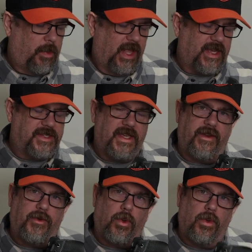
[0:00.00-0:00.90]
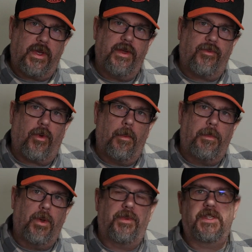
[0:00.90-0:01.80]
But like I said, if you're looking for a
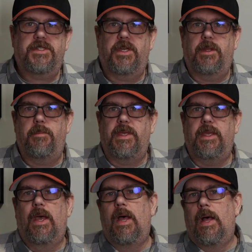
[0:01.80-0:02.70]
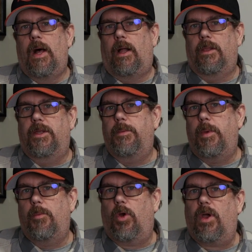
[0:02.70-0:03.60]
boot that's going to be a little
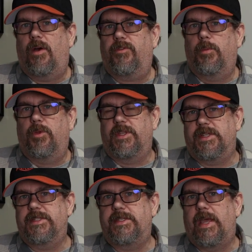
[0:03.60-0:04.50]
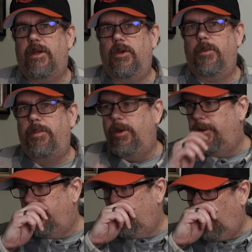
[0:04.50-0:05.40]
bit more comfortable than a standard
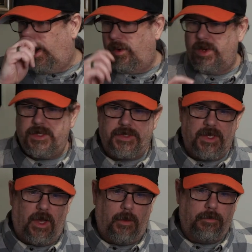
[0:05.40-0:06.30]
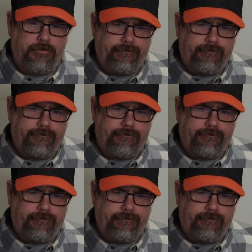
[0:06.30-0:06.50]
boot where it's not